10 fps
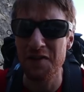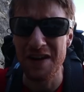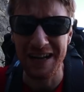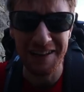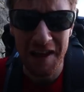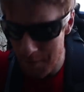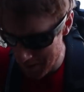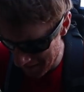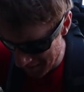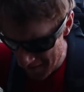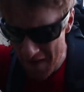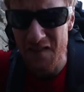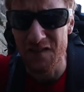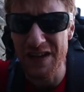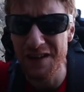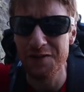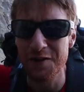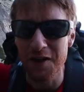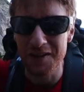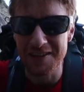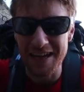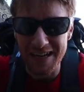of a climbing Via Ferrata